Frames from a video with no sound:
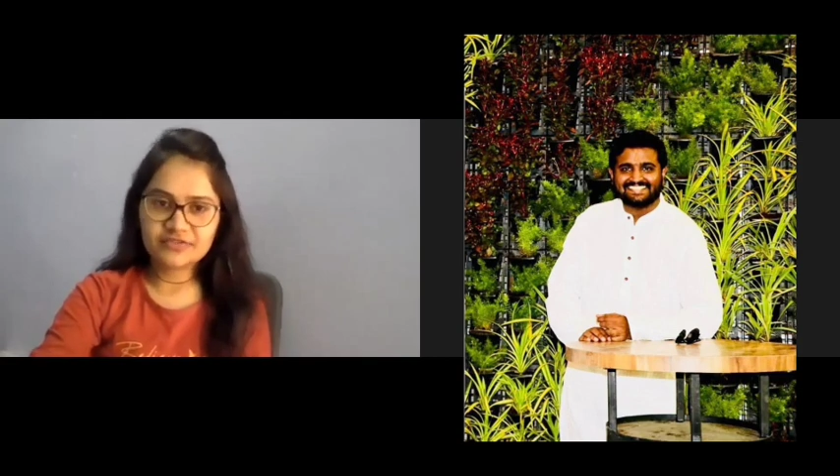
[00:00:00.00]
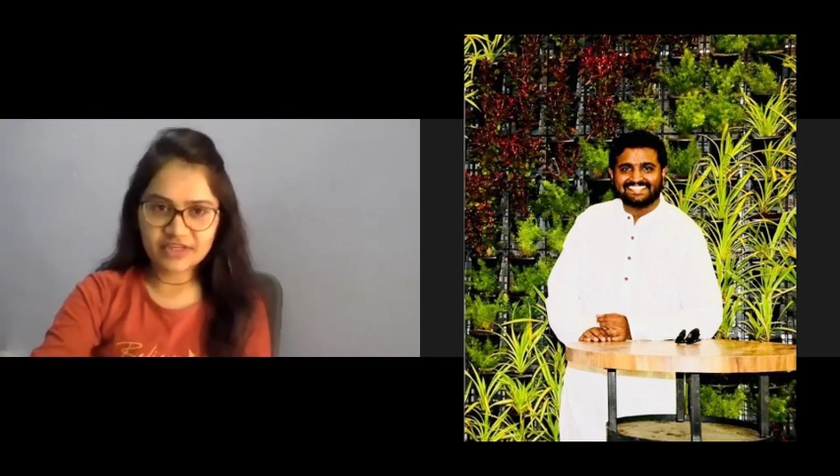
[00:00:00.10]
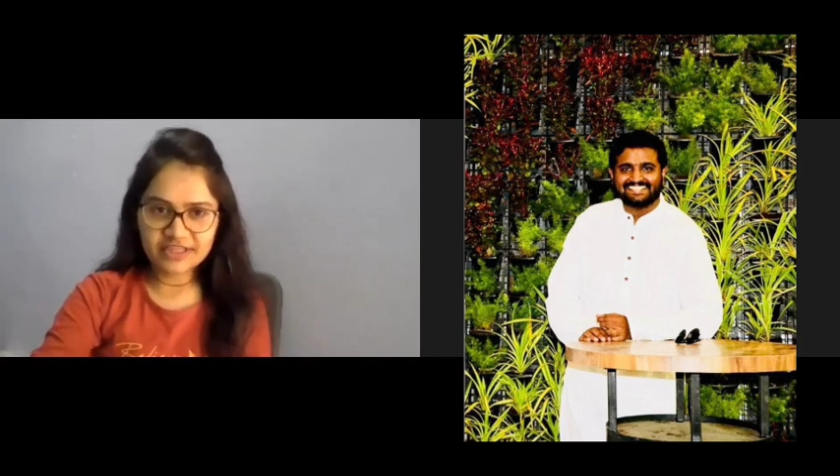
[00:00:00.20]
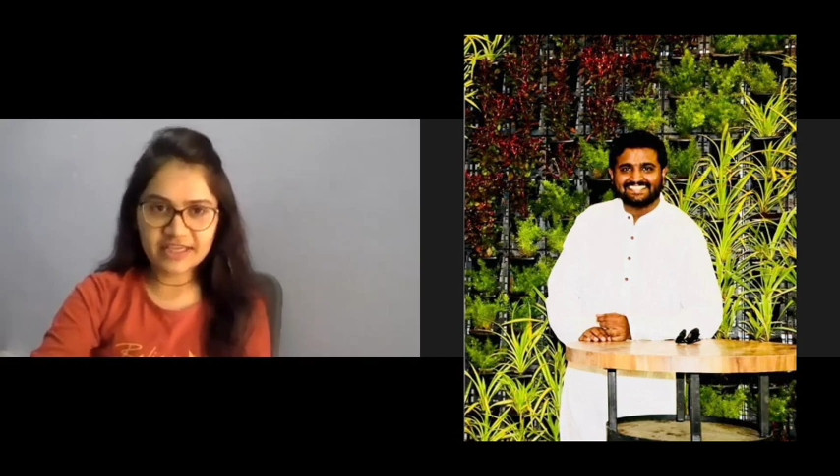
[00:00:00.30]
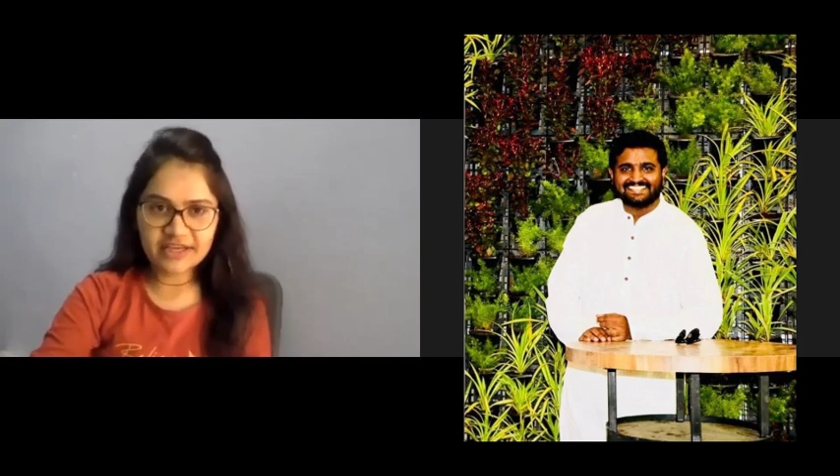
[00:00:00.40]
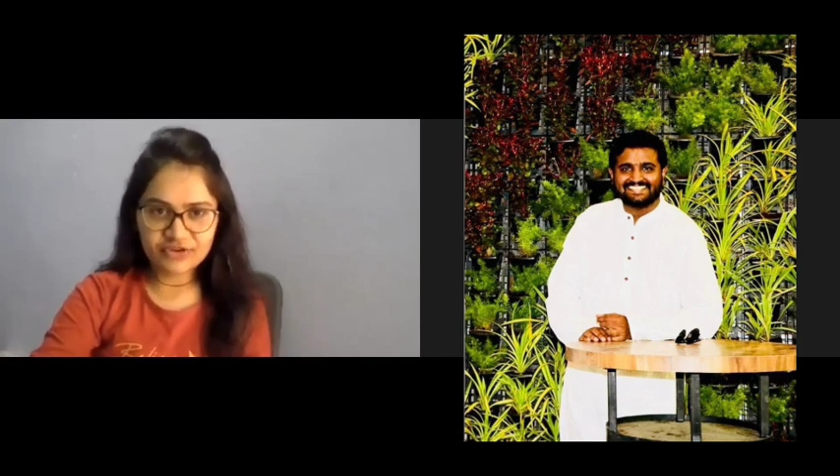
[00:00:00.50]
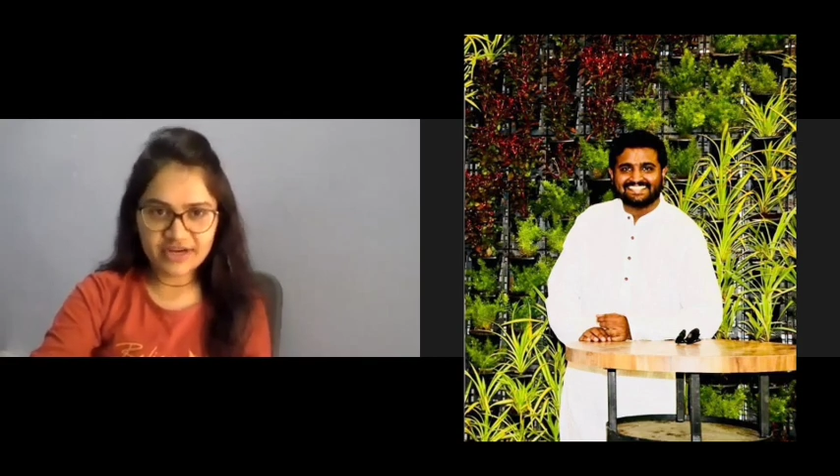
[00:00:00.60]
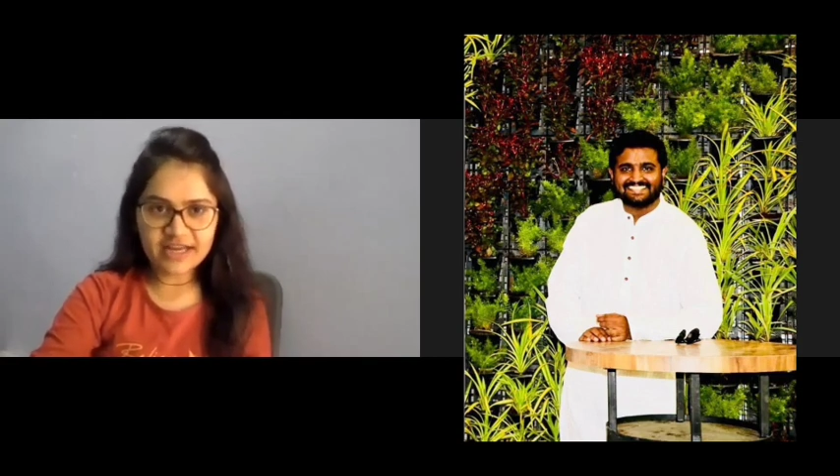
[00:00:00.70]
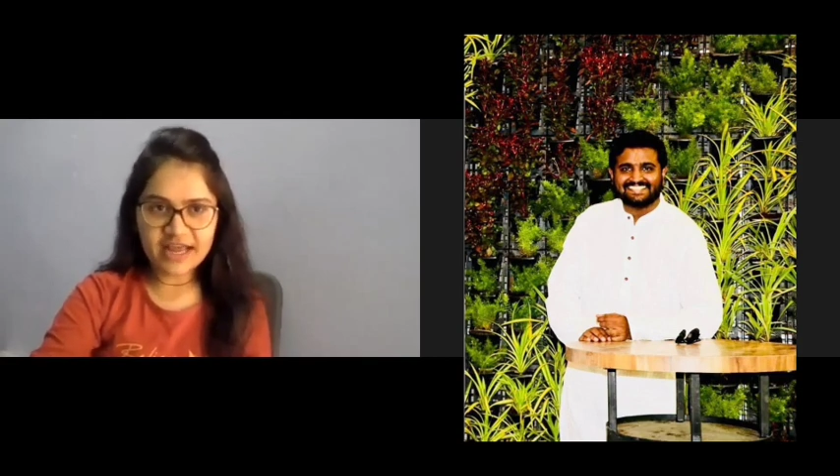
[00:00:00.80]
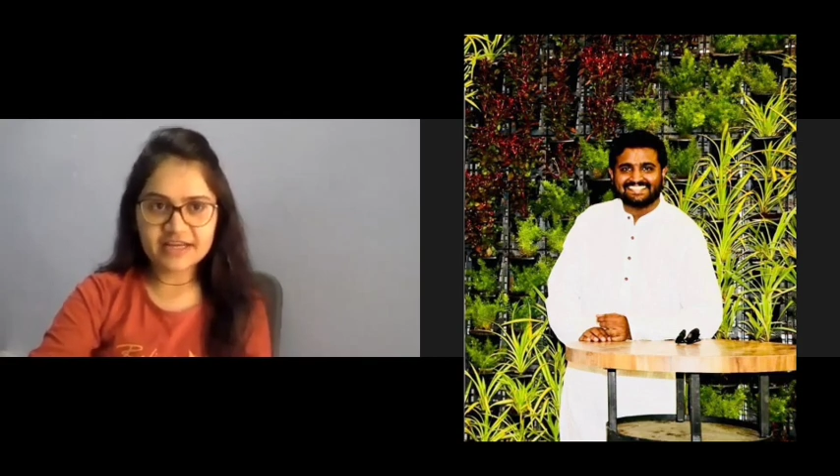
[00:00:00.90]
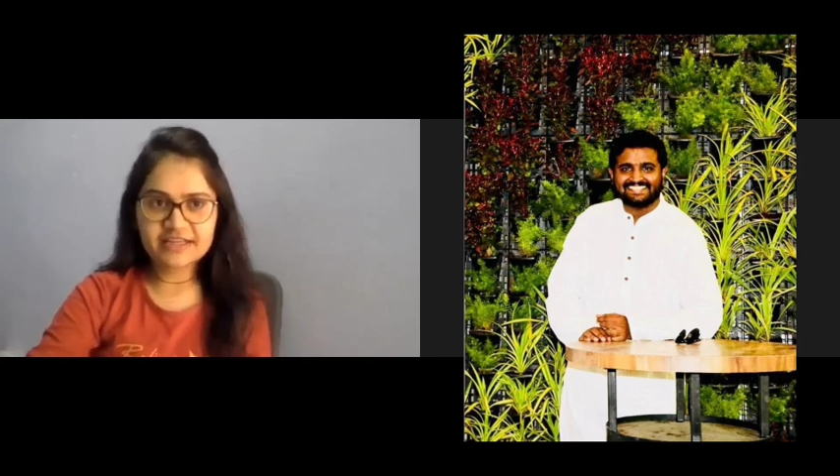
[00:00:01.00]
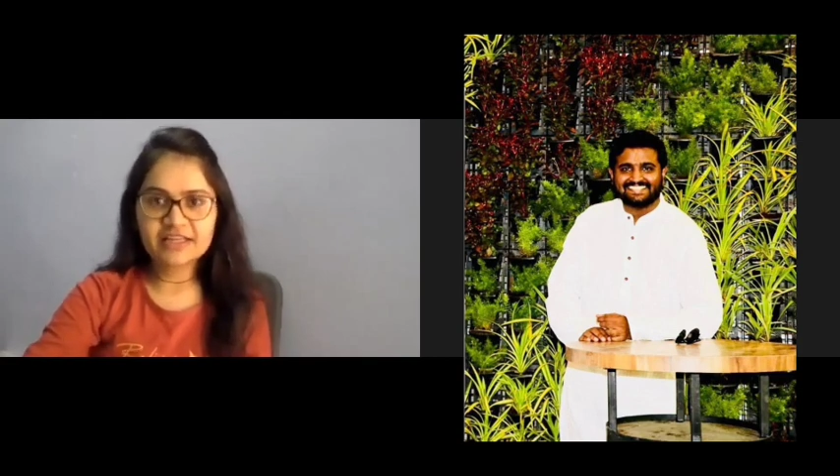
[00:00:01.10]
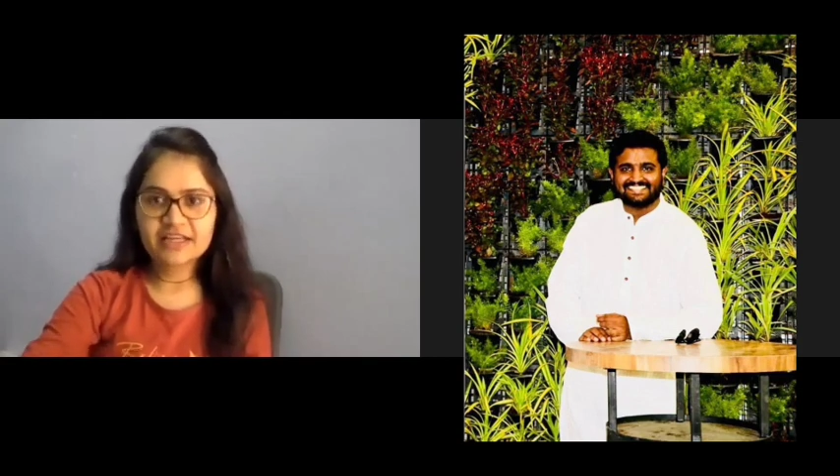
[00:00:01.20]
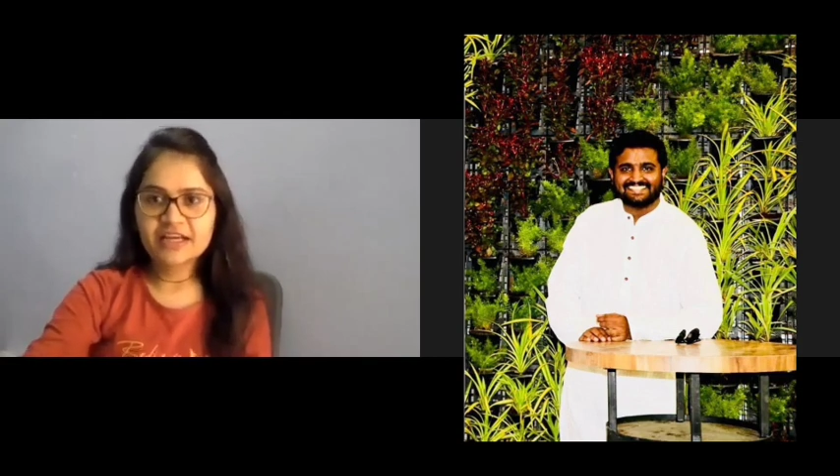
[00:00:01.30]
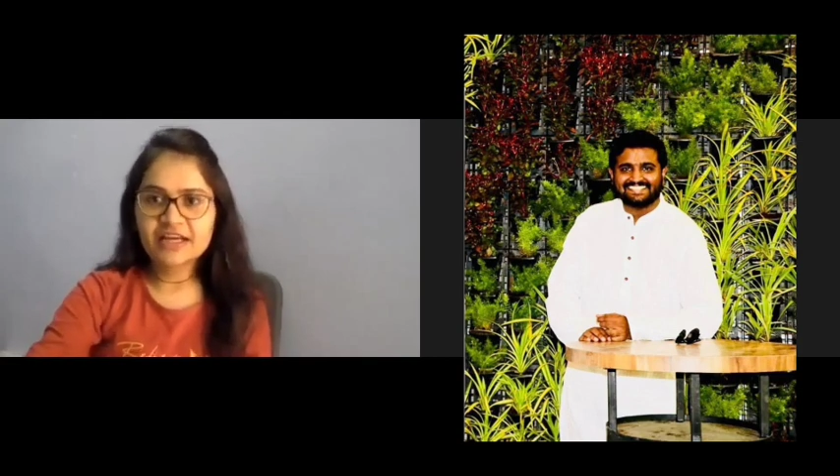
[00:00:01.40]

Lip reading: working at Red Hat.